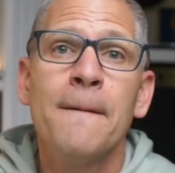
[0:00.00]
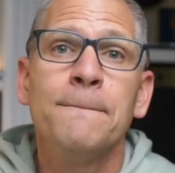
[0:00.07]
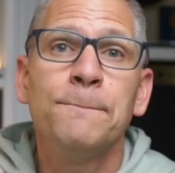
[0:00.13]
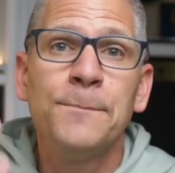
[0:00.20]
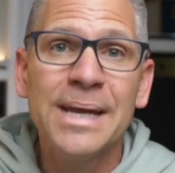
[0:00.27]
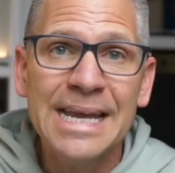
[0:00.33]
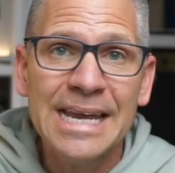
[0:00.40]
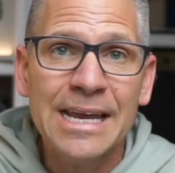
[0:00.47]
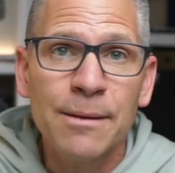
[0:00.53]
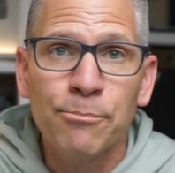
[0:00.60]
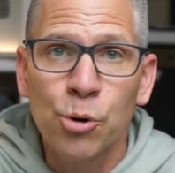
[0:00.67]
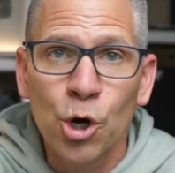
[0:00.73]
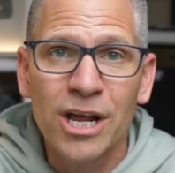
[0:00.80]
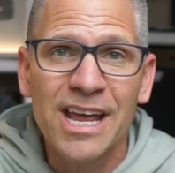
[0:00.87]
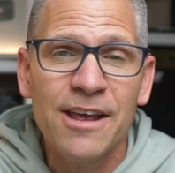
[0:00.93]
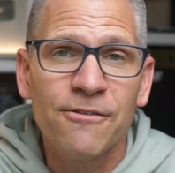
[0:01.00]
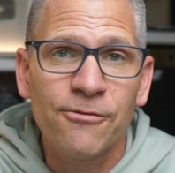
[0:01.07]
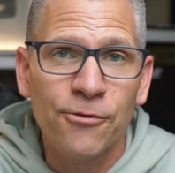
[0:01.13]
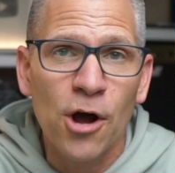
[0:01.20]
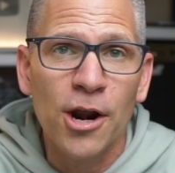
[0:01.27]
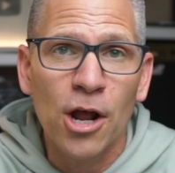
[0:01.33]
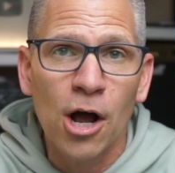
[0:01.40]
being put in
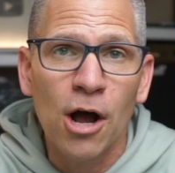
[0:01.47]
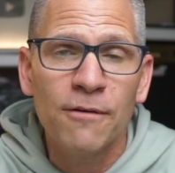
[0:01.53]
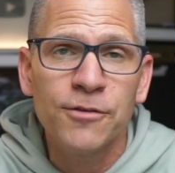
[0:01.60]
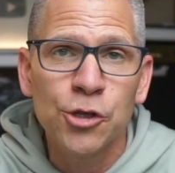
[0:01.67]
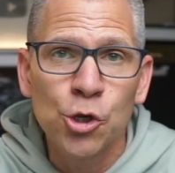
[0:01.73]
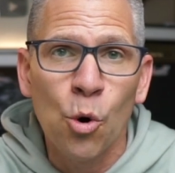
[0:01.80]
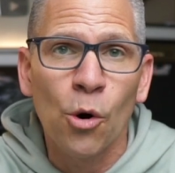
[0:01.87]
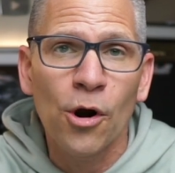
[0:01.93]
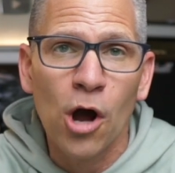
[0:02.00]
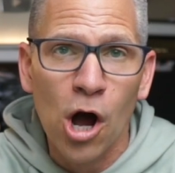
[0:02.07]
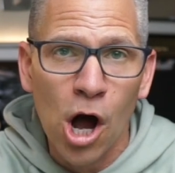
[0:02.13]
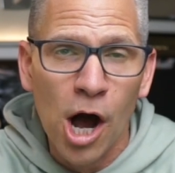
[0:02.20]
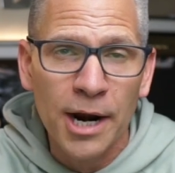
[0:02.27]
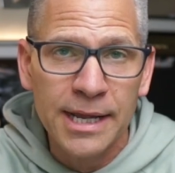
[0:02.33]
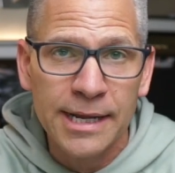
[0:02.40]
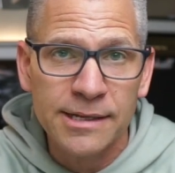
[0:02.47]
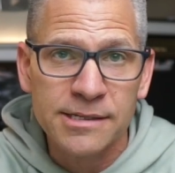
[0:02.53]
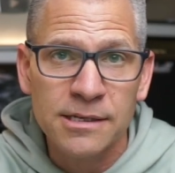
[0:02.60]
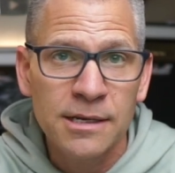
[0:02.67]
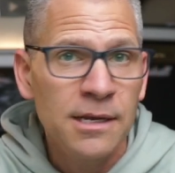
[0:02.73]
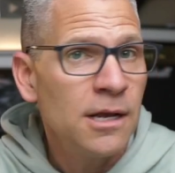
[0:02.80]
front of your audience.